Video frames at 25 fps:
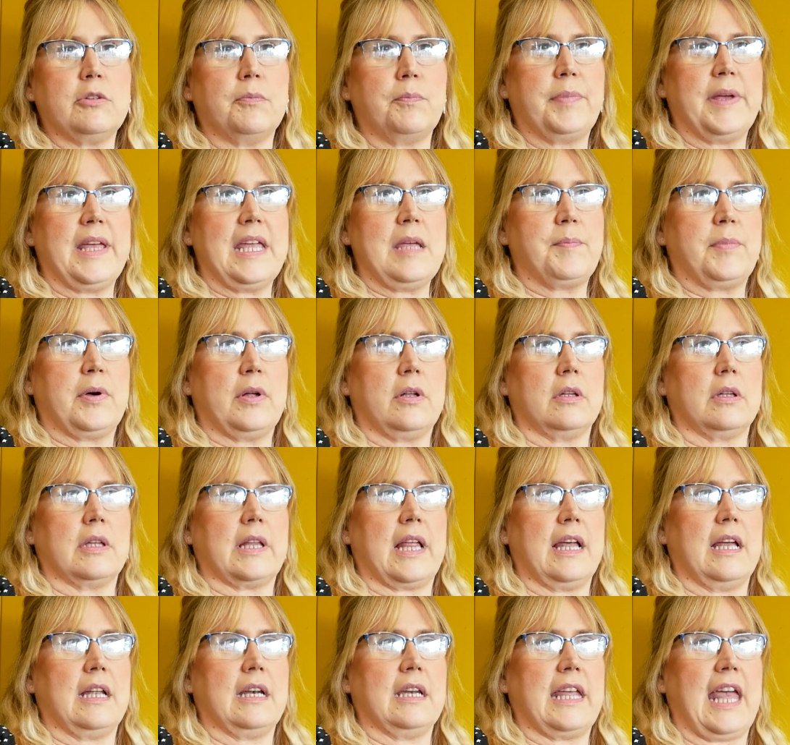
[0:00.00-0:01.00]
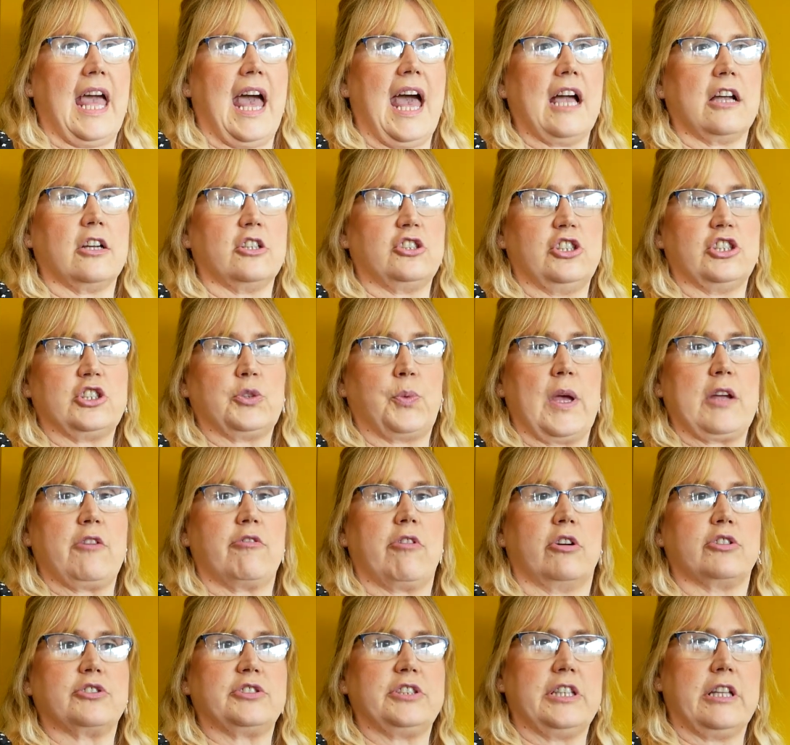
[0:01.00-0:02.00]
Some people can get anxious when
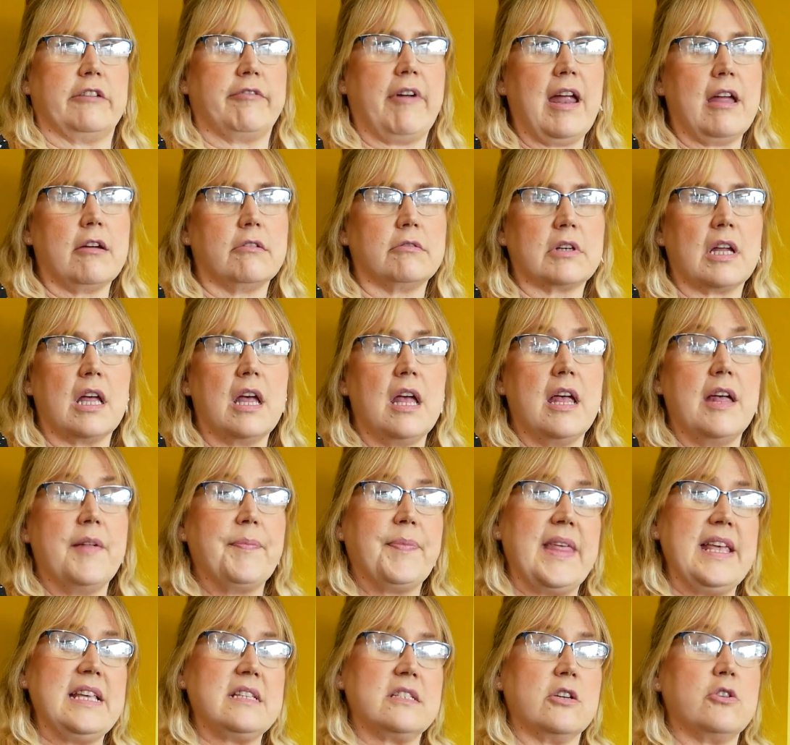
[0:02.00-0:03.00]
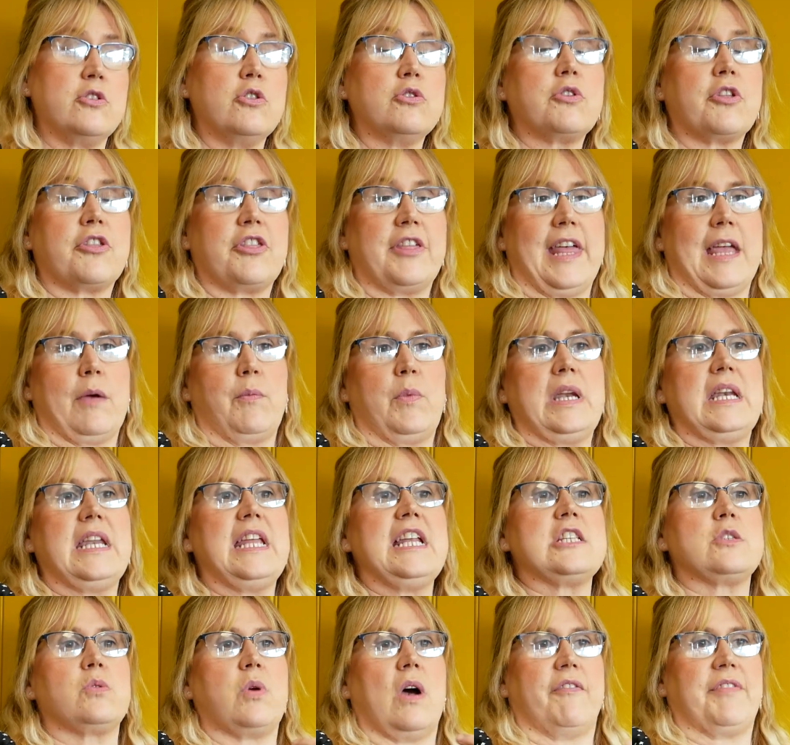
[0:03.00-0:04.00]
crossing the road. It's a good thing. We
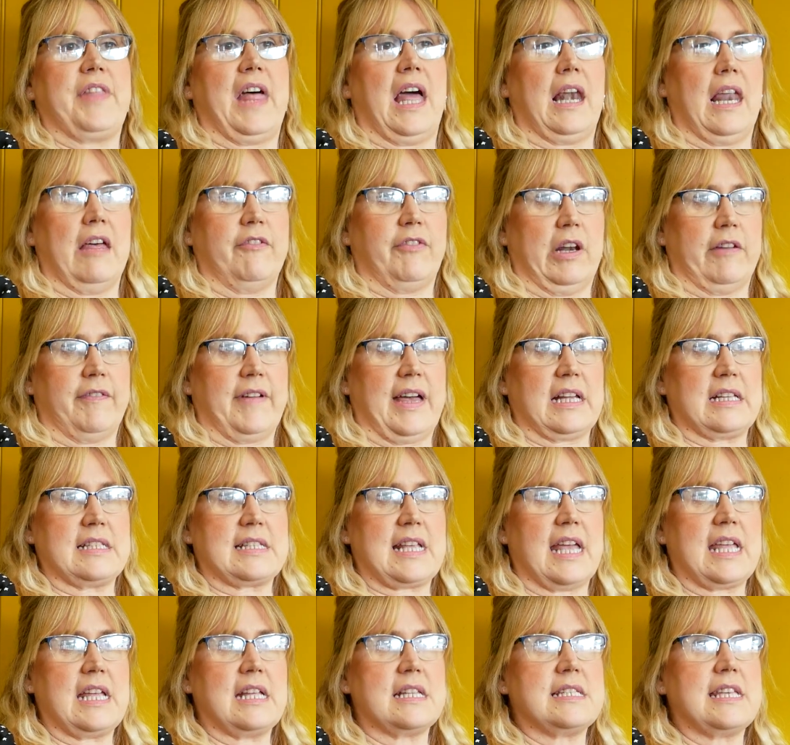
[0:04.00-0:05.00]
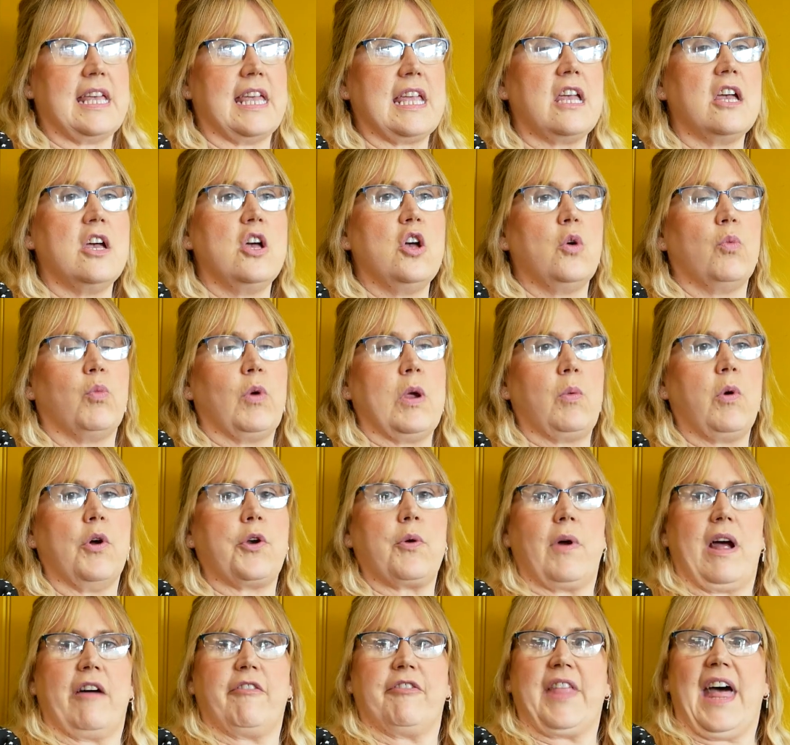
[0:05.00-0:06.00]
need to have that level of anxiety. We
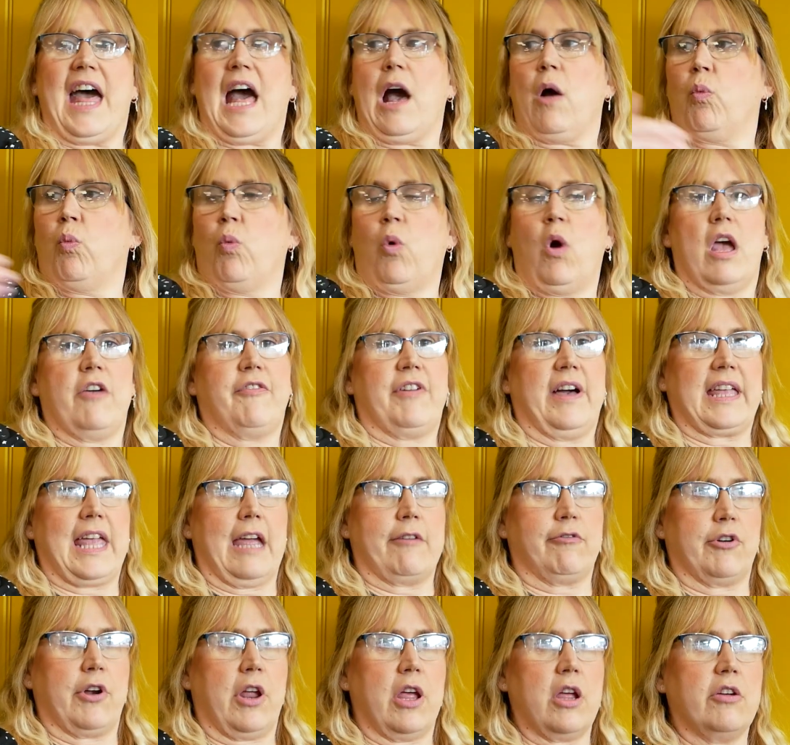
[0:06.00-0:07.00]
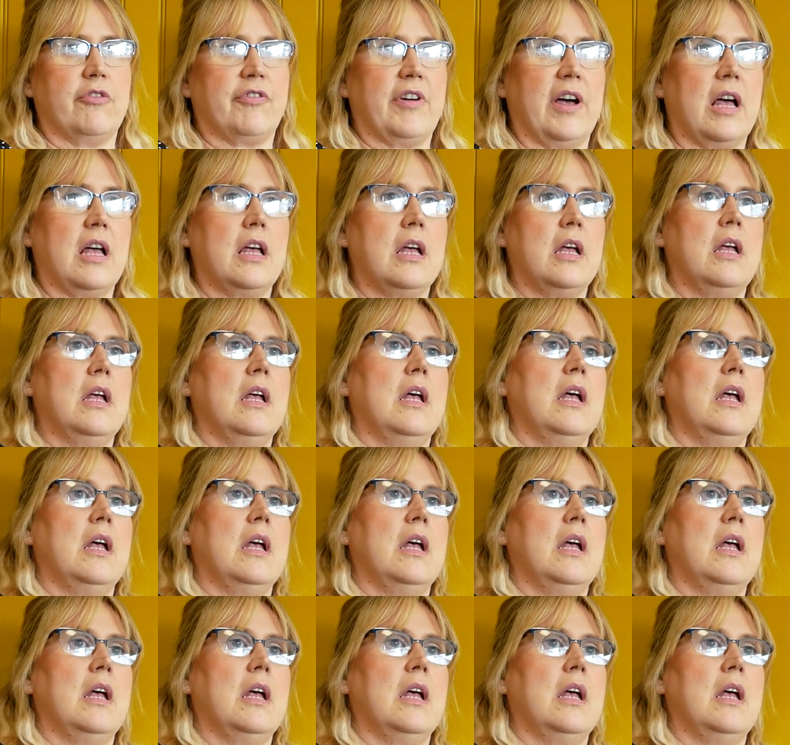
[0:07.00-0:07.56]
want to have that, what if I get run over?